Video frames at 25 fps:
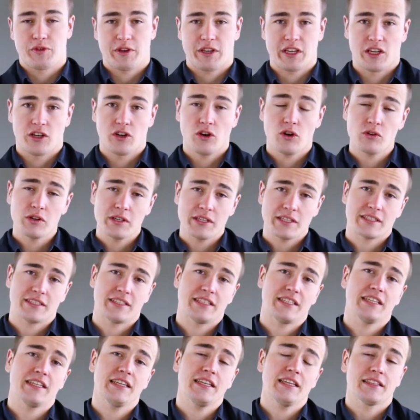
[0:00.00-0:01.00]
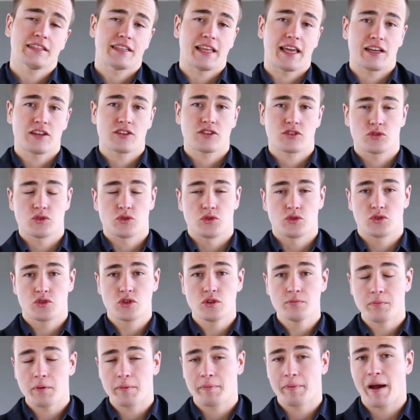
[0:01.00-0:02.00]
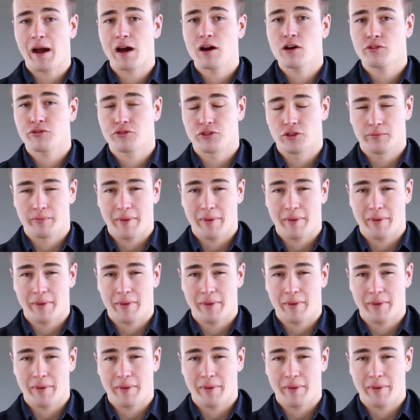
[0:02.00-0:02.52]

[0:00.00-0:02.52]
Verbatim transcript: we can only see thanks to super powerful